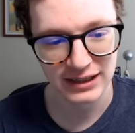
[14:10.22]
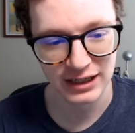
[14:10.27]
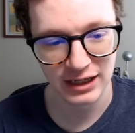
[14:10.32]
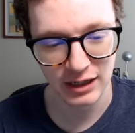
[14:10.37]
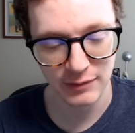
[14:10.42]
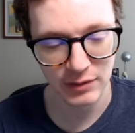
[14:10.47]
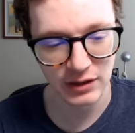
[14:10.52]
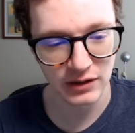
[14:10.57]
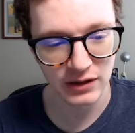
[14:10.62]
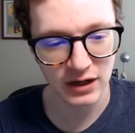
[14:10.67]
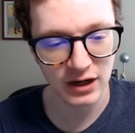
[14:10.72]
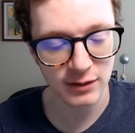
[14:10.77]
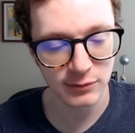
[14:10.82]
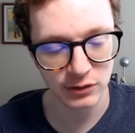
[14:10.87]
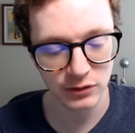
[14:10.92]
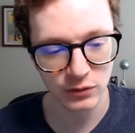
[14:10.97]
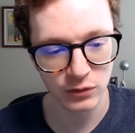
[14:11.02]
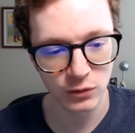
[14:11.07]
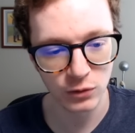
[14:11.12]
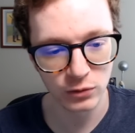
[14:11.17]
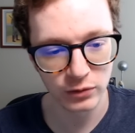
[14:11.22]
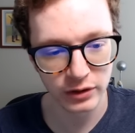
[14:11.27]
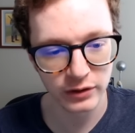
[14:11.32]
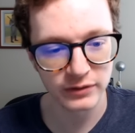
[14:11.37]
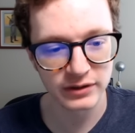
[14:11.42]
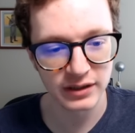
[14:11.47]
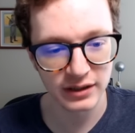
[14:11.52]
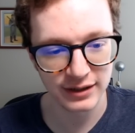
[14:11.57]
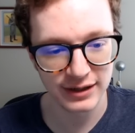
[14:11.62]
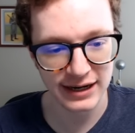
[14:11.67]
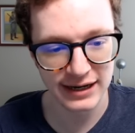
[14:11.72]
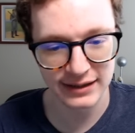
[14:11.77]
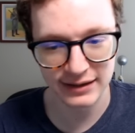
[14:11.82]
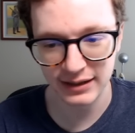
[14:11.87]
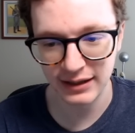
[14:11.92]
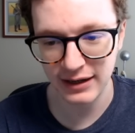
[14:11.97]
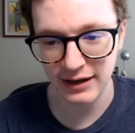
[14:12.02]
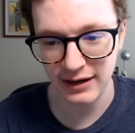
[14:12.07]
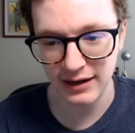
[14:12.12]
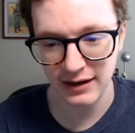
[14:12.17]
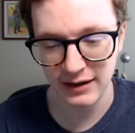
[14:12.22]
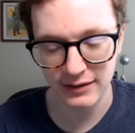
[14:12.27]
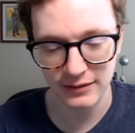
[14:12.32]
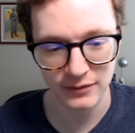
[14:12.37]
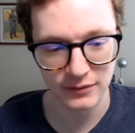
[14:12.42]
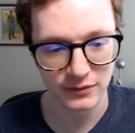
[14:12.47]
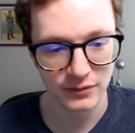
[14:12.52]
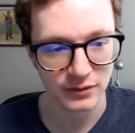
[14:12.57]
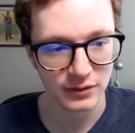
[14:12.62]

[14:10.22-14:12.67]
made a comment earlier tonight that I